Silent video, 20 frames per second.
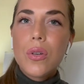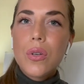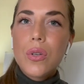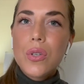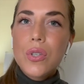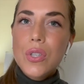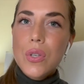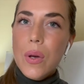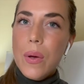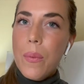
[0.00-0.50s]

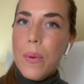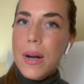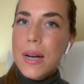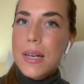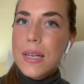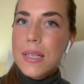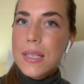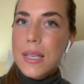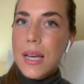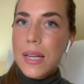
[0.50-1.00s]
So I wanted
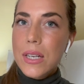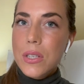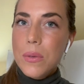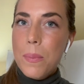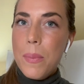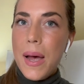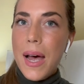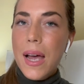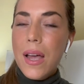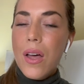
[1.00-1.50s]
to touch
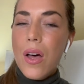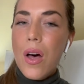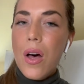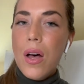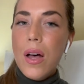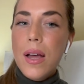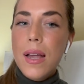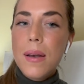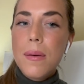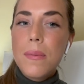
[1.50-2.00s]
back
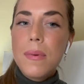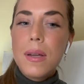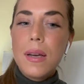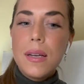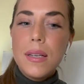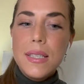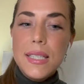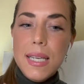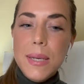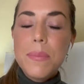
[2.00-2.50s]
on
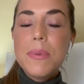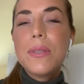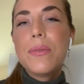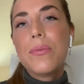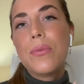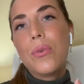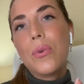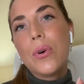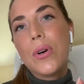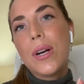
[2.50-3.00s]
tips
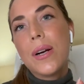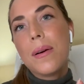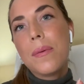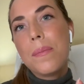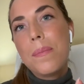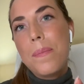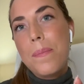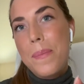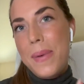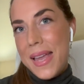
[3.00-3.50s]
for
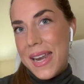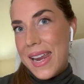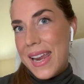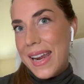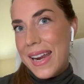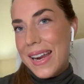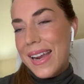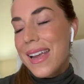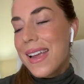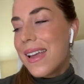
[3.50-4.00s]

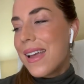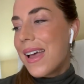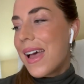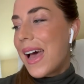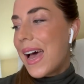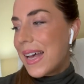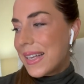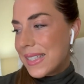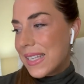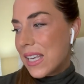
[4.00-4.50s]
bidding
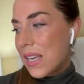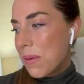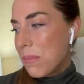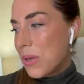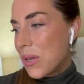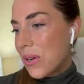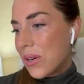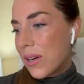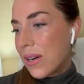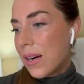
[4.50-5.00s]
as a
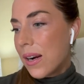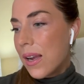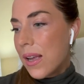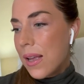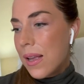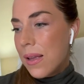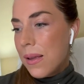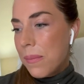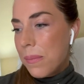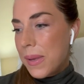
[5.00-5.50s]
commuter,
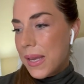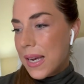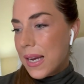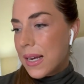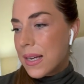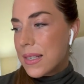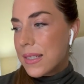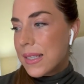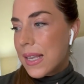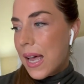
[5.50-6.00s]

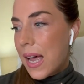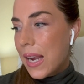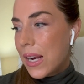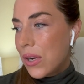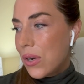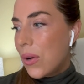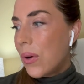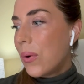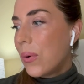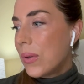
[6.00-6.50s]
because I
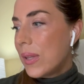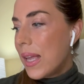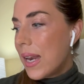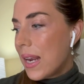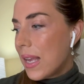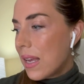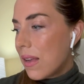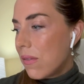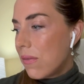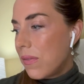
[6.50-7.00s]
know that
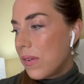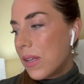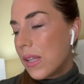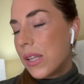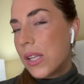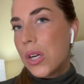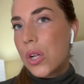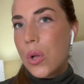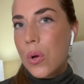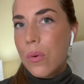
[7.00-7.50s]
it can feel a
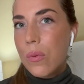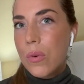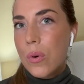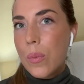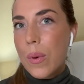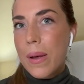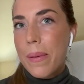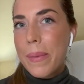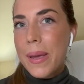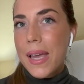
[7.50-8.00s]
little
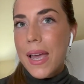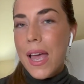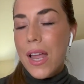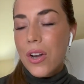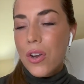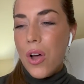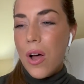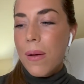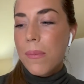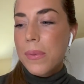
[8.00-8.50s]
overwhelming and
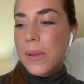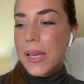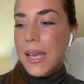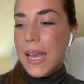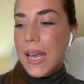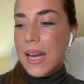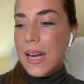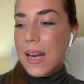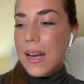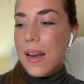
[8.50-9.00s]

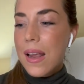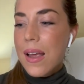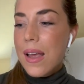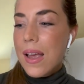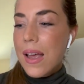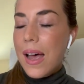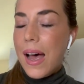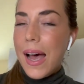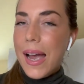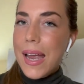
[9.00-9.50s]
complicated.
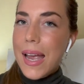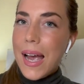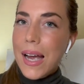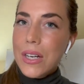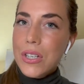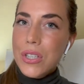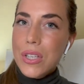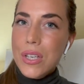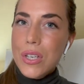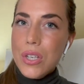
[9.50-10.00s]
I
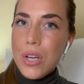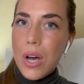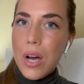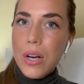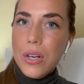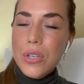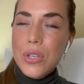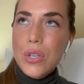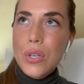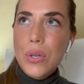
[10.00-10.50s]
actually
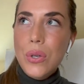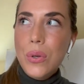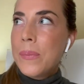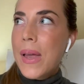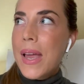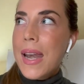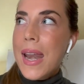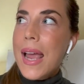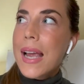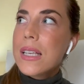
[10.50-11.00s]
talked to
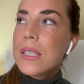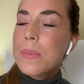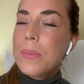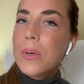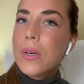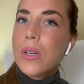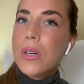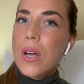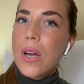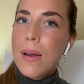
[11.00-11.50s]
an
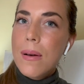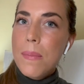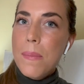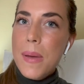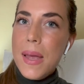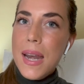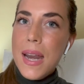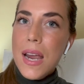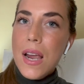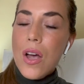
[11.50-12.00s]
expert on
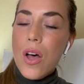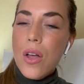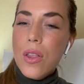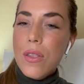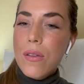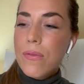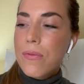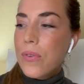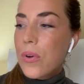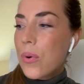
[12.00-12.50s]
bidding on
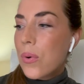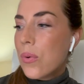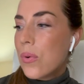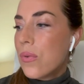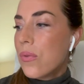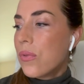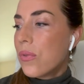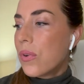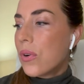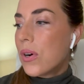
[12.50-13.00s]
the phone
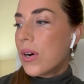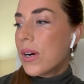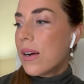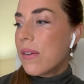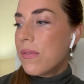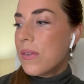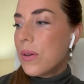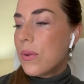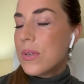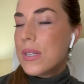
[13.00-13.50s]
for a
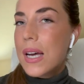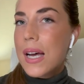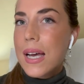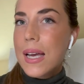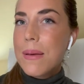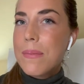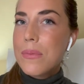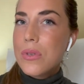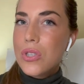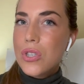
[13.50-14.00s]
few
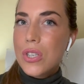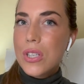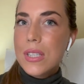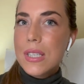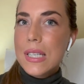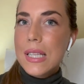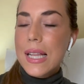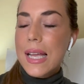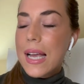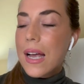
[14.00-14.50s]
times just
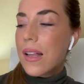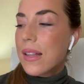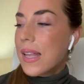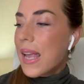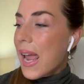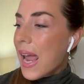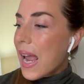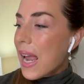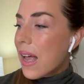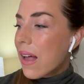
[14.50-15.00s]
till I got the
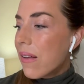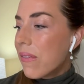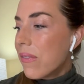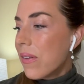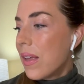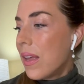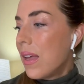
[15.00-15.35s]
hang of